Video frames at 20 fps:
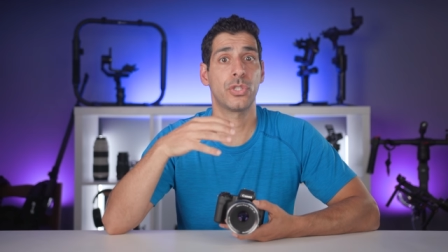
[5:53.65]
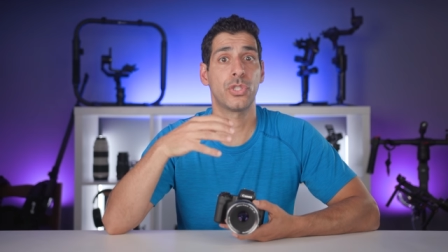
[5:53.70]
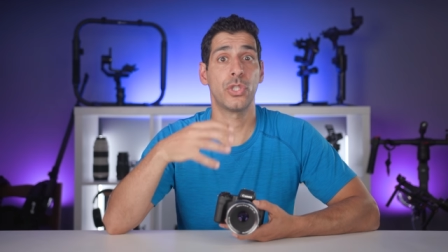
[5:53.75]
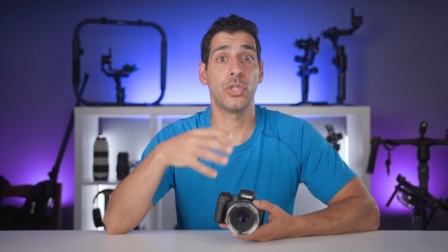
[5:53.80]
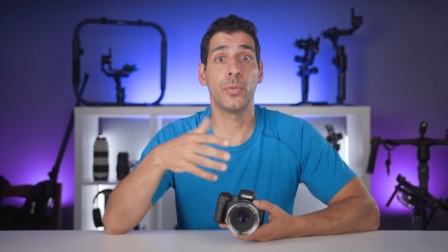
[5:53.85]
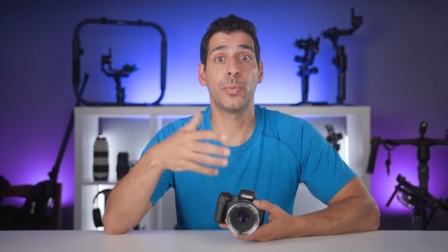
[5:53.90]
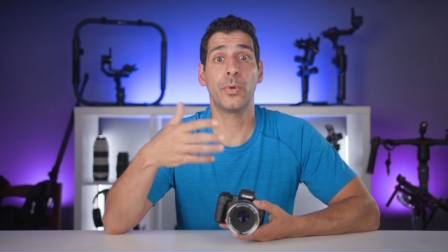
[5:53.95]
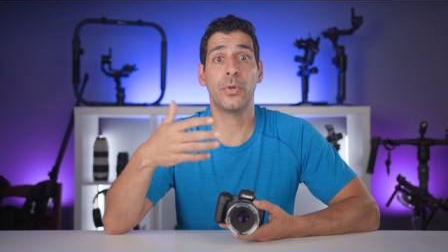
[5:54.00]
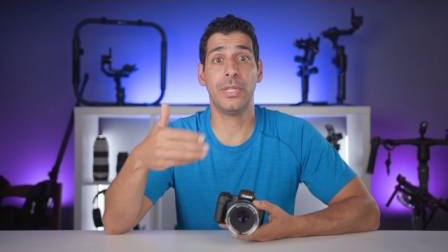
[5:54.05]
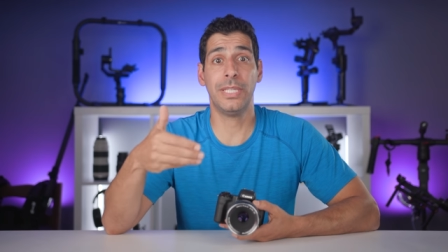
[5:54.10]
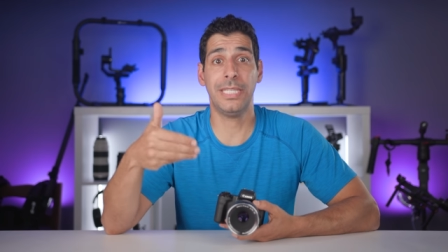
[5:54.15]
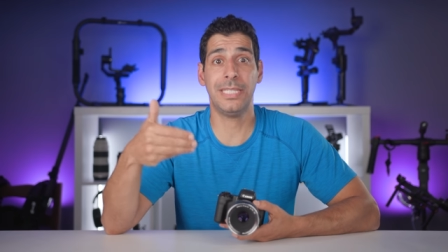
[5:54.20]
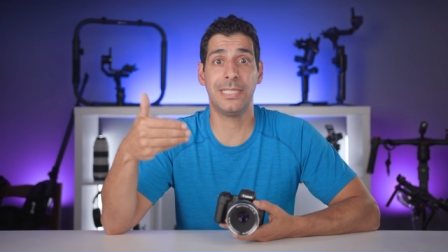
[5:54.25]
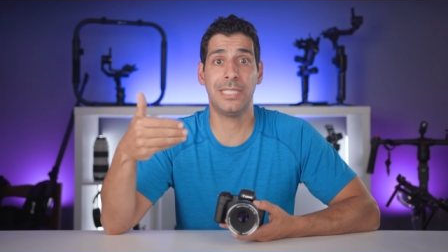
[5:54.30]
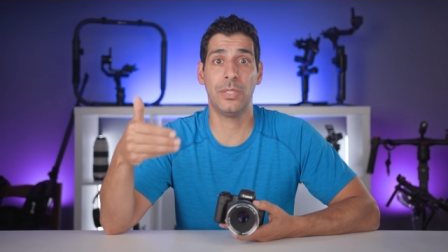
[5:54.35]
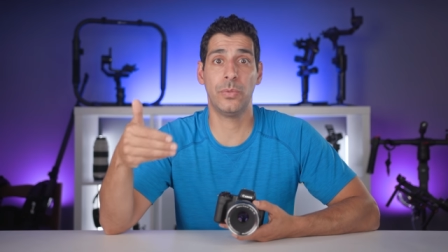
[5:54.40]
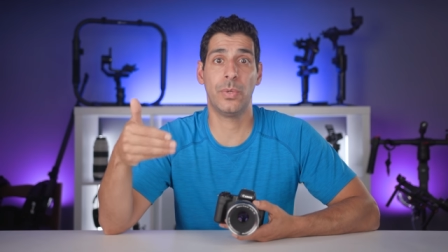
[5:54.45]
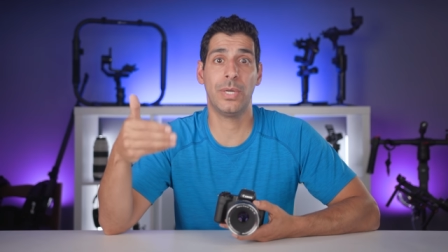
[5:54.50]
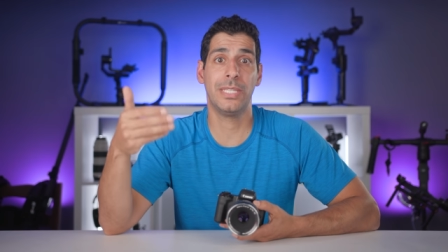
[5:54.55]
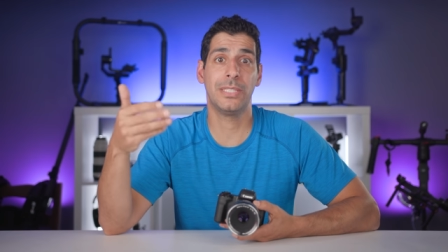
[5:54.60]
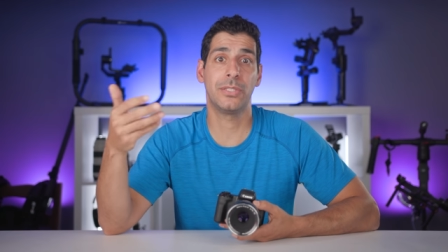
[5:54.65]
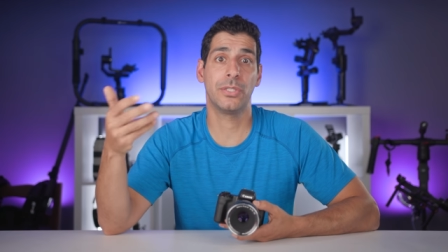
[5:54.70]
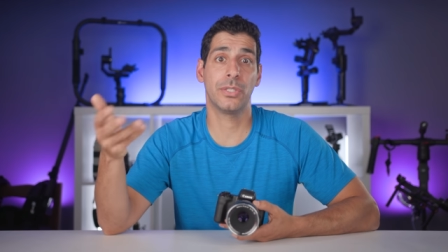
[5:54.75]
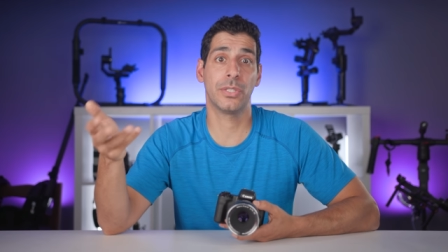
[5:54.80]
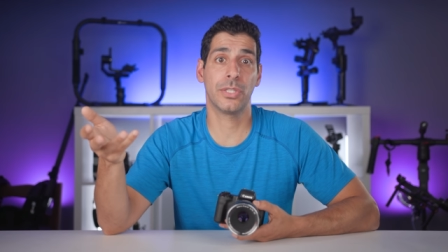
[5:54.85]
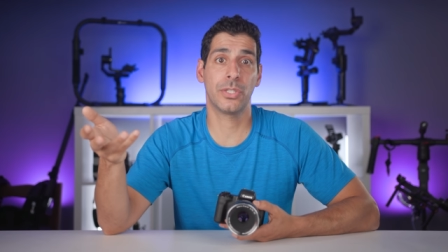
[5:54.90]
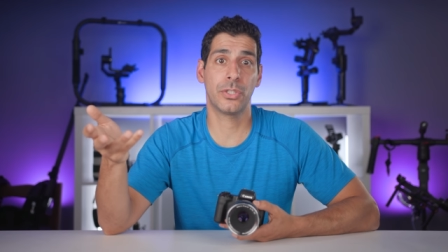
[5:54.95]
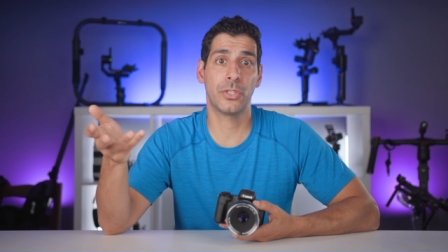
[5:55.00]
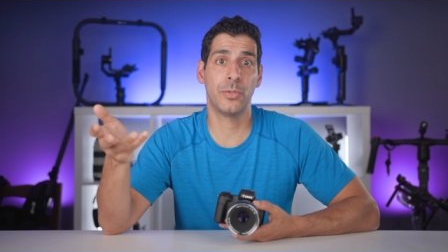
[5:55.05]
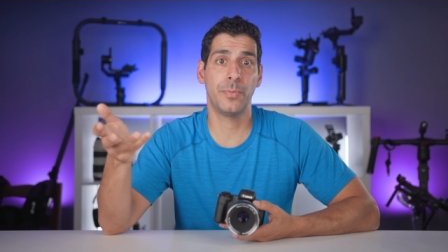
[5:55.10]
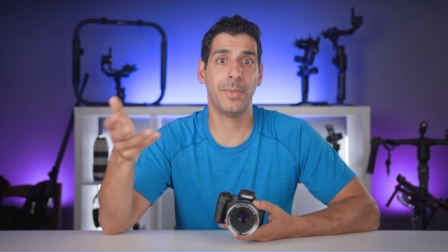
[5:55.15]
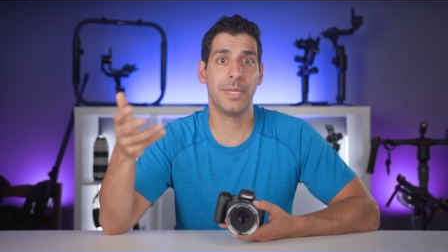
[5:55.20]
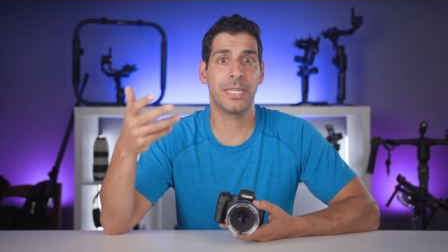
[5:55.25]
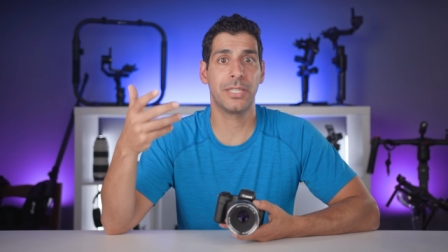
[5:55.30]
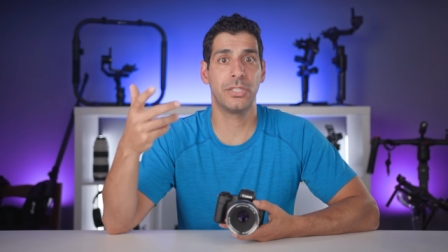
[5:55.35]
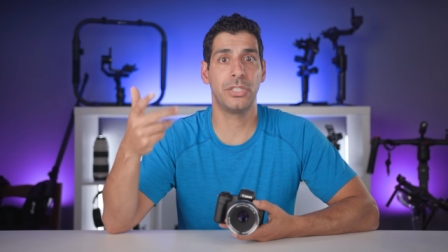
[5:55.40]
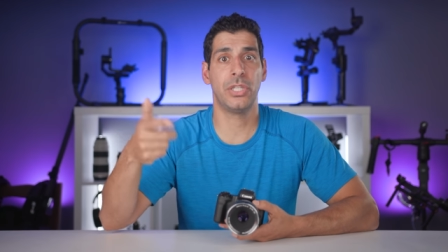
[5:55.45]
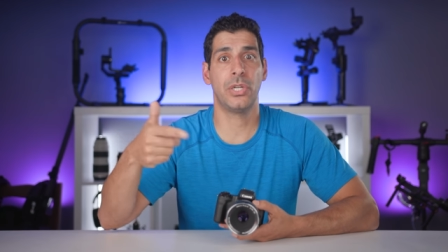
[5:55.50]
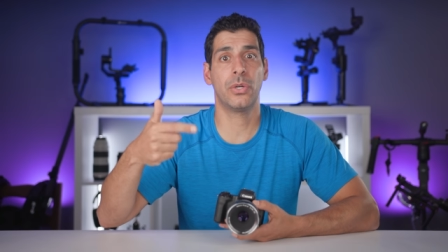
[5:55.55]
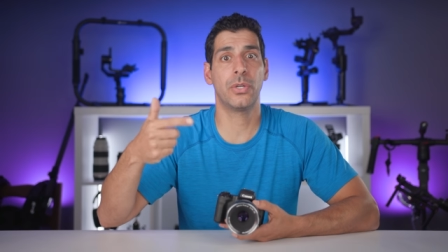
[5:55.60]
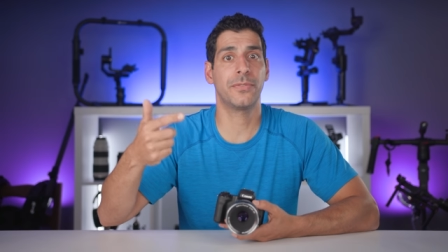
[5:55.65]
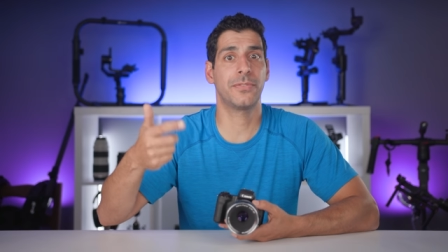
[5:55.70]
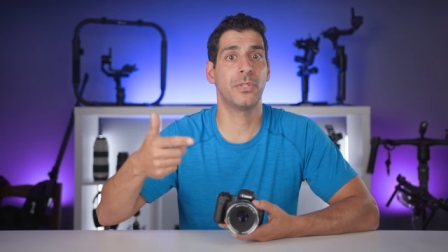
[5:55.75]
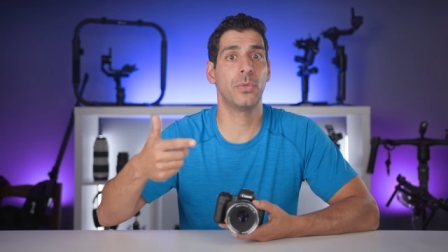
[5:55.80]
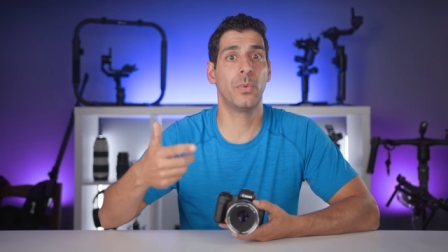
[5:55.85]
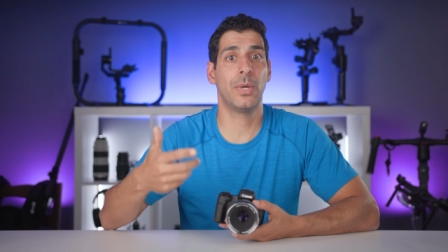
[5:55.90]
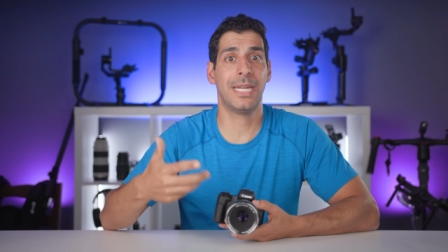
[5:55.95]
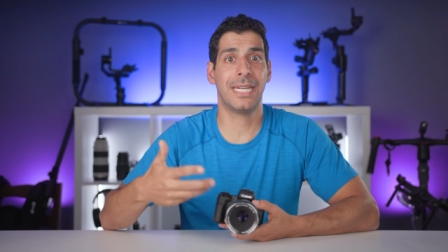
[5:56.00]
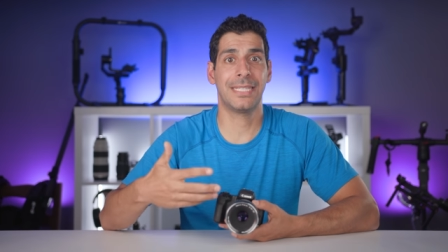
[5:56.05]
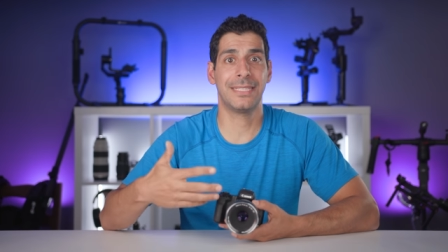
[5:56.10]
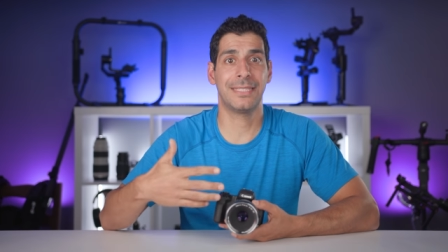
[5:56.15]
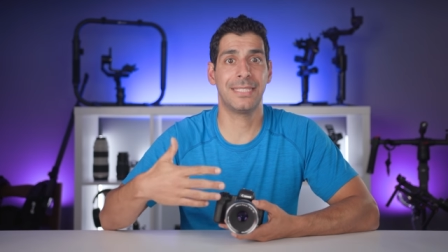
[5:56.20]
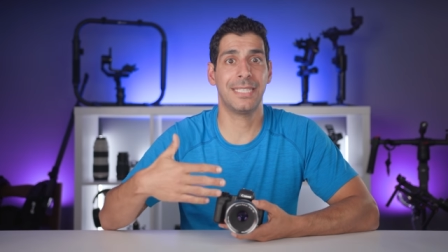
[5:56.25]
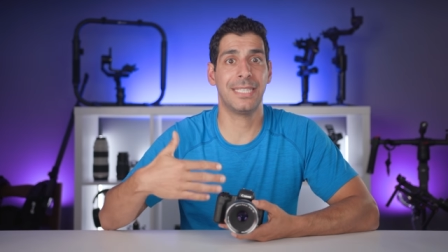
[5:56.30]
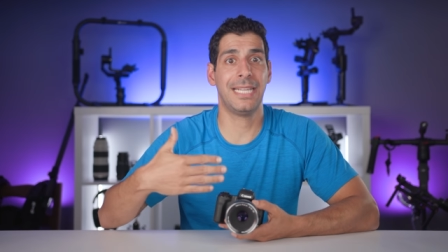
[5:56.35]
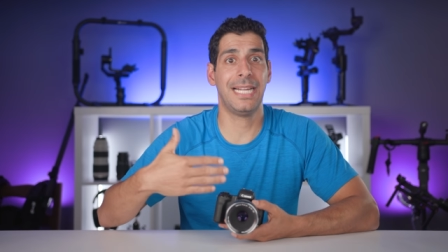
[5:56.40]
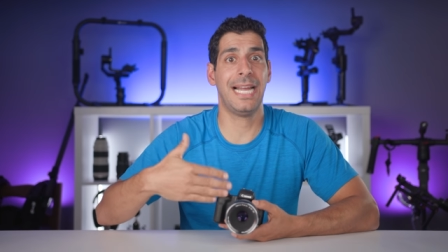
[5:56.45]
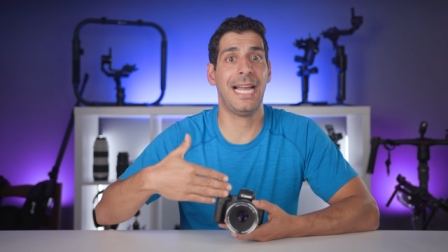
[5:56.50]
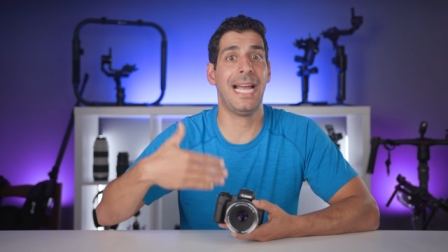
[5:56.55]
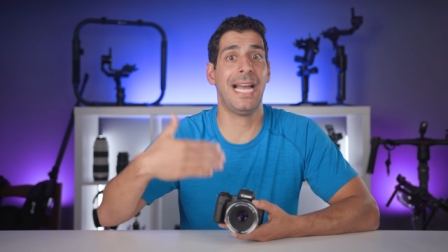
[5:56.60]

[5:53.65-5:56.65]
super easy way to learn because you don't have to wait until